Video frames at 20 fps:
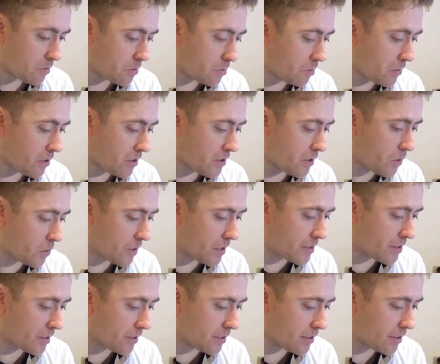Bloody
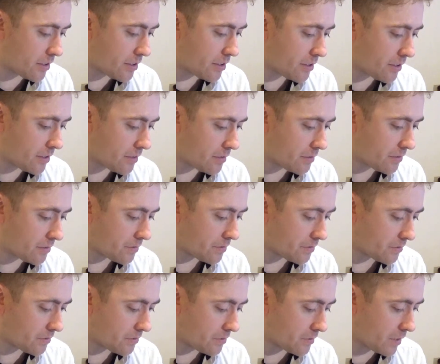wizards.
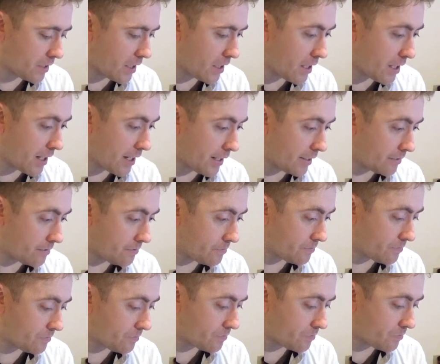Alright.
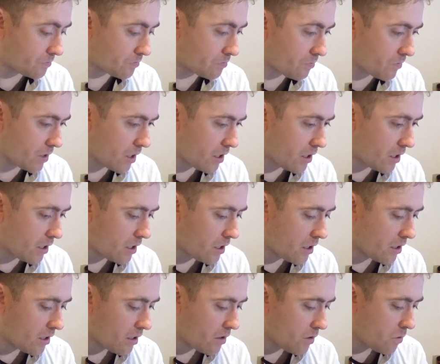
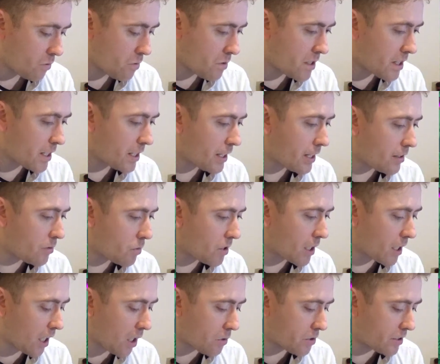We're
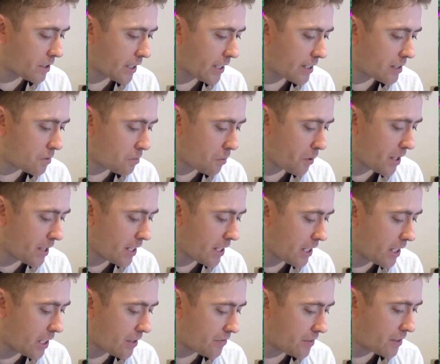close to, it's pretty
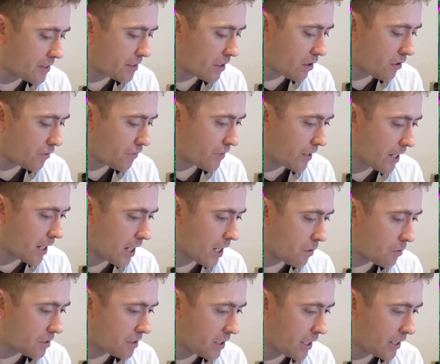even so far. I
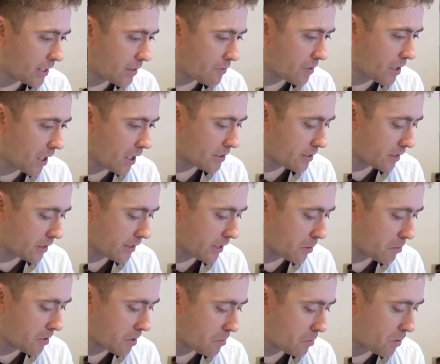would say they've caused a
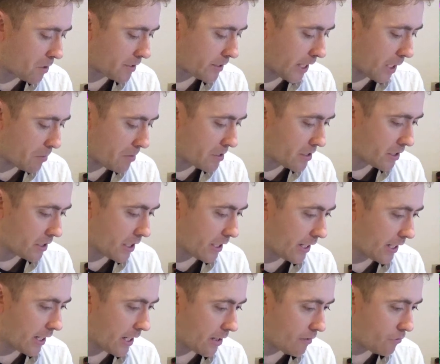little bit of more damage than
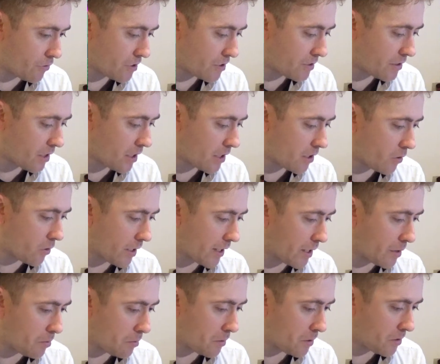I have, which is not
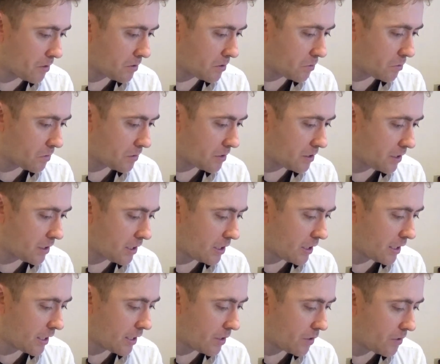great, but we'll
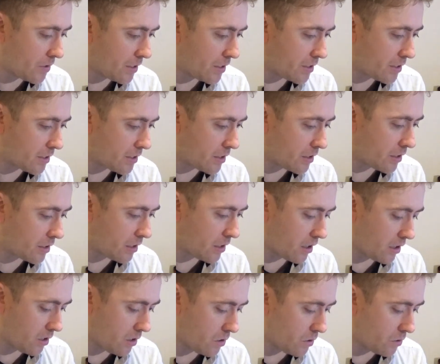see how this
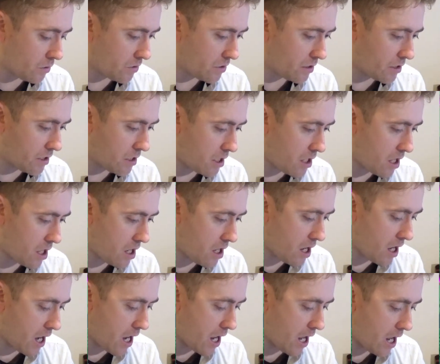goes
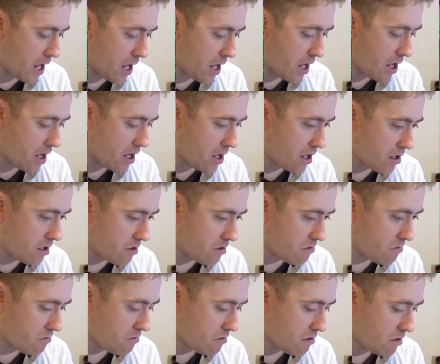
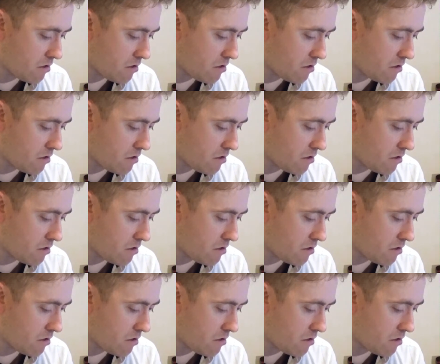now.